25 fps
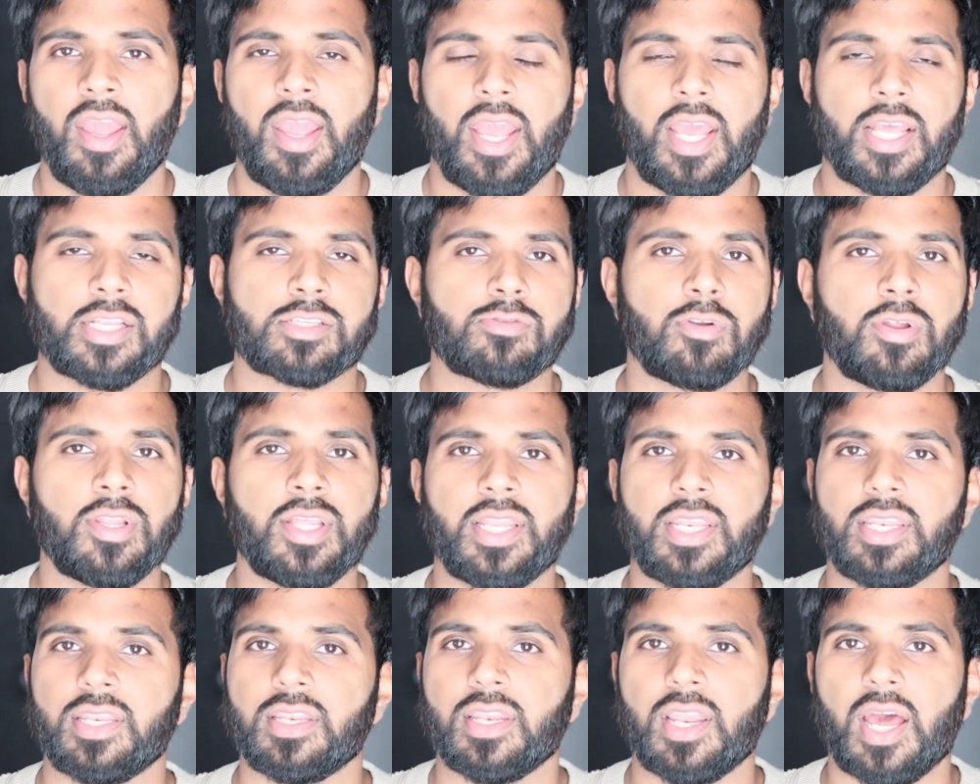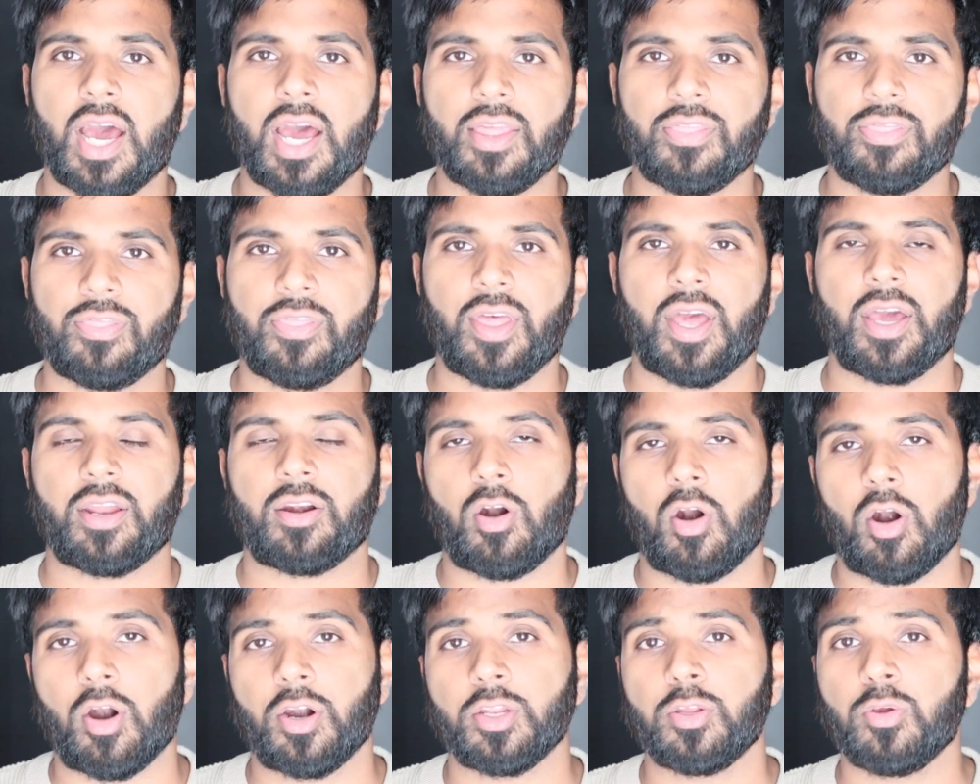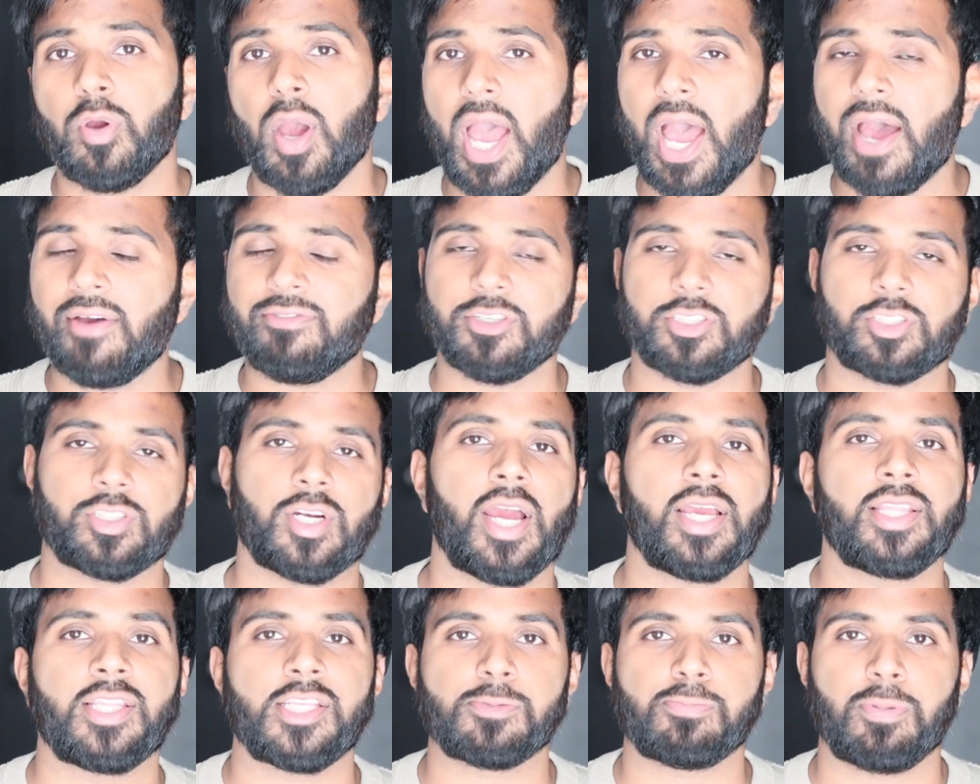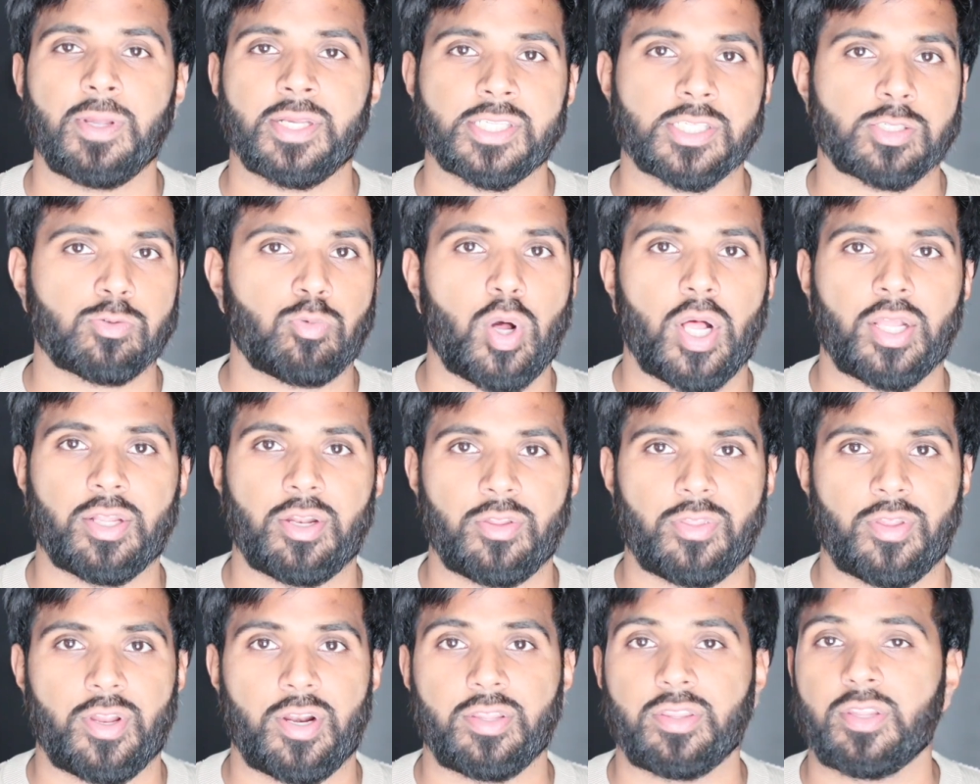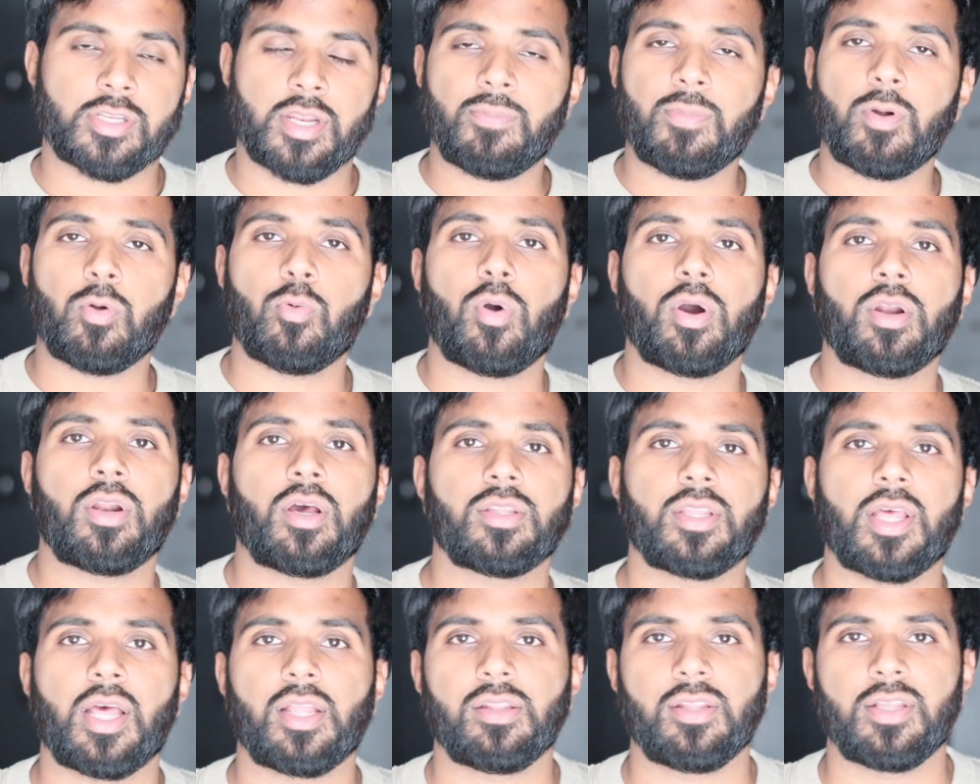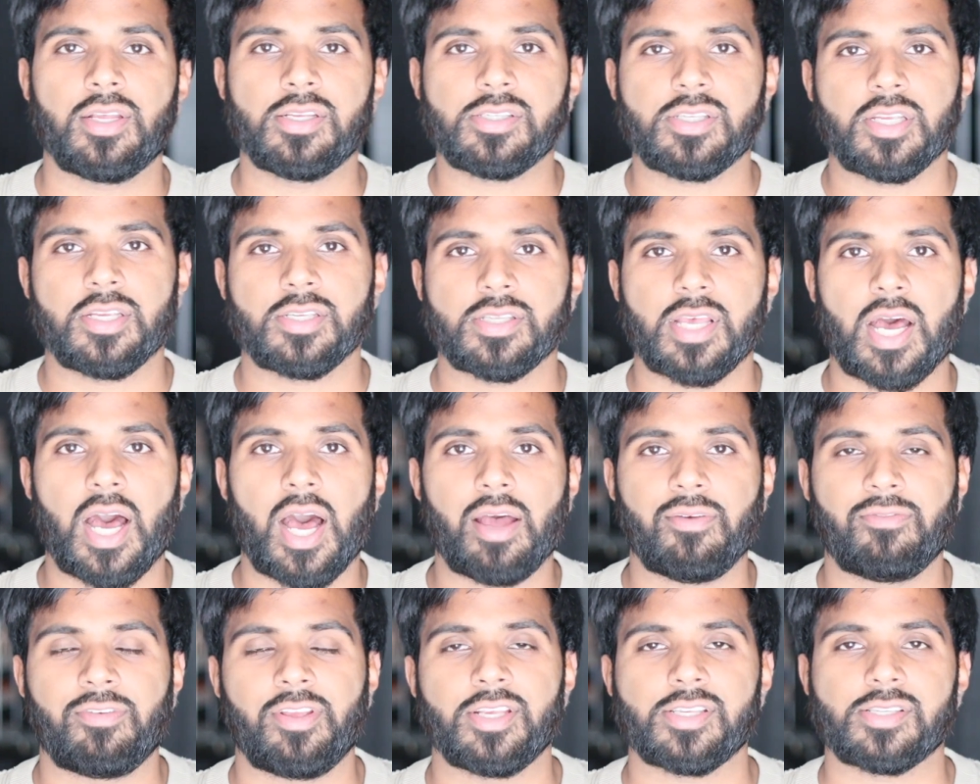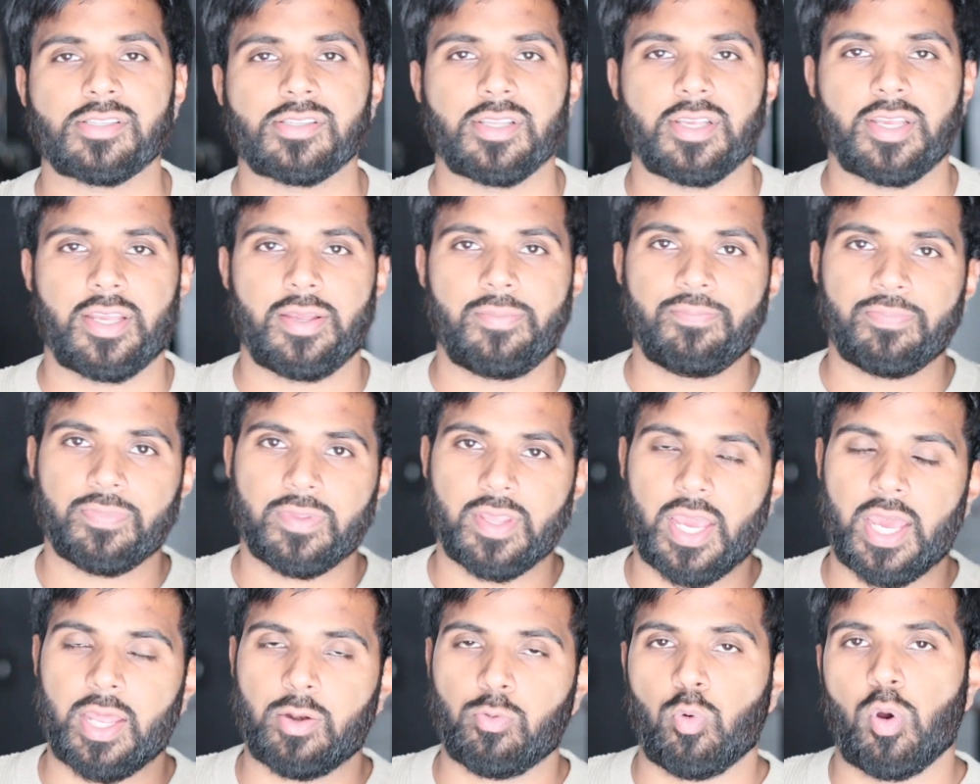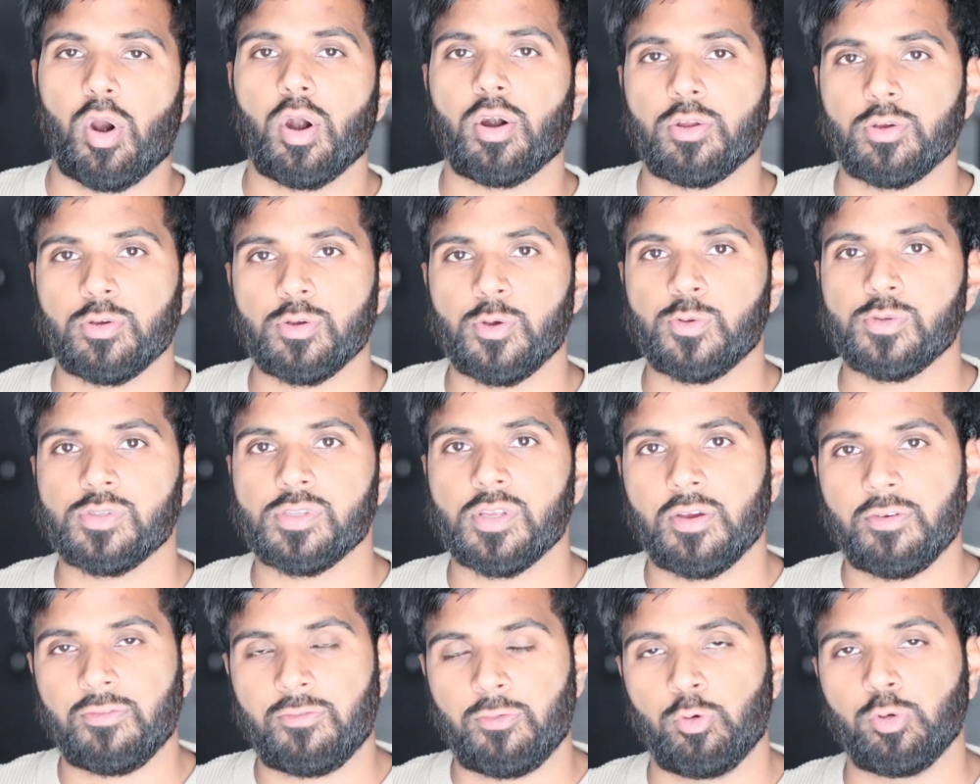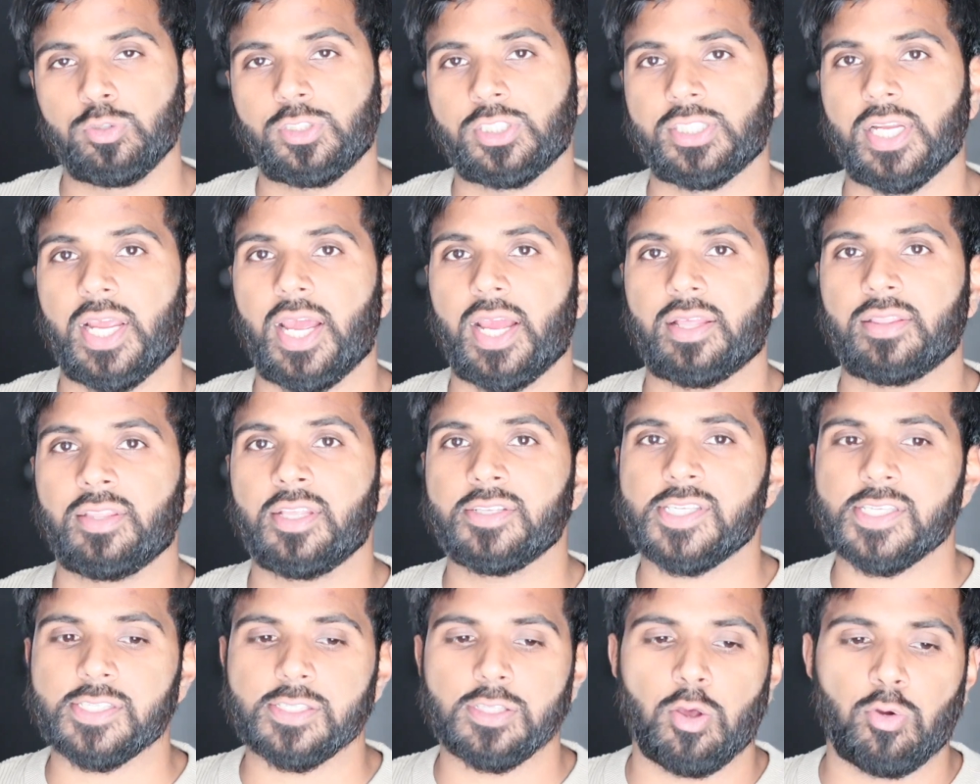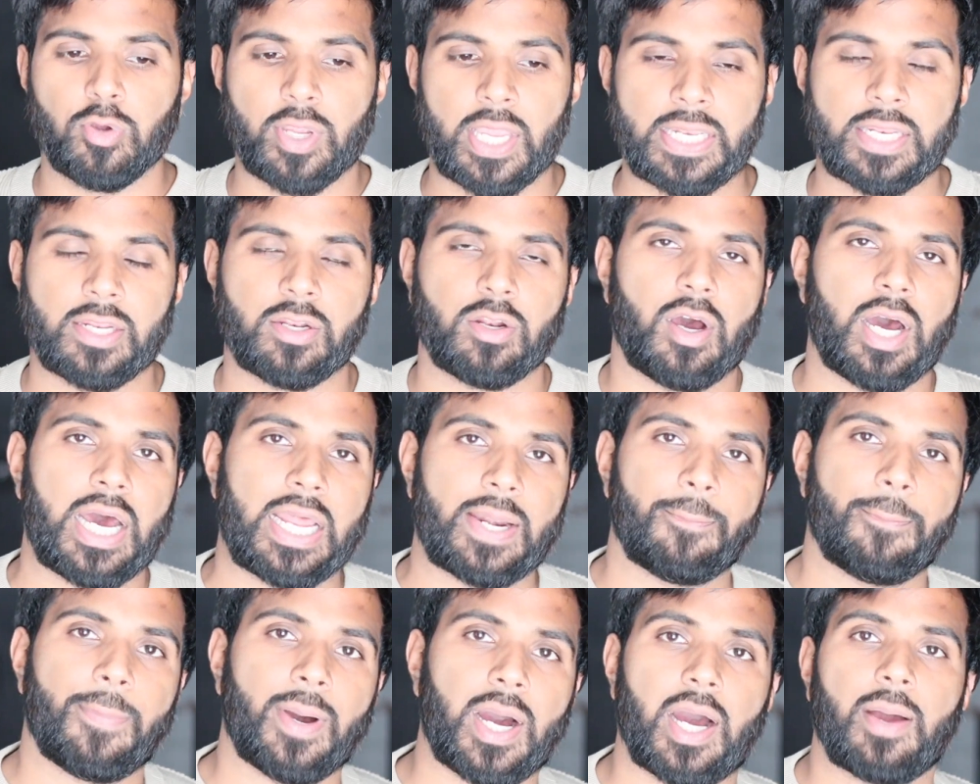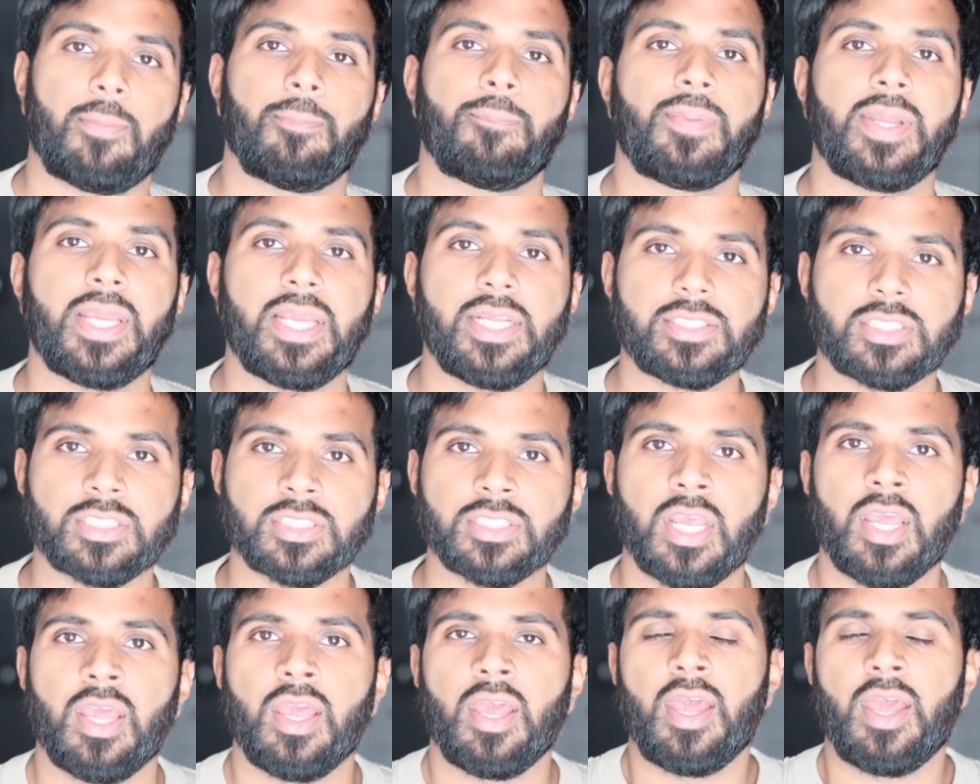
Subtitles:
It's really not that hard. You have to try these places while you're there. The number 1 on that list is obviously Eduardo's Food Shack. This is located on Palm Beach.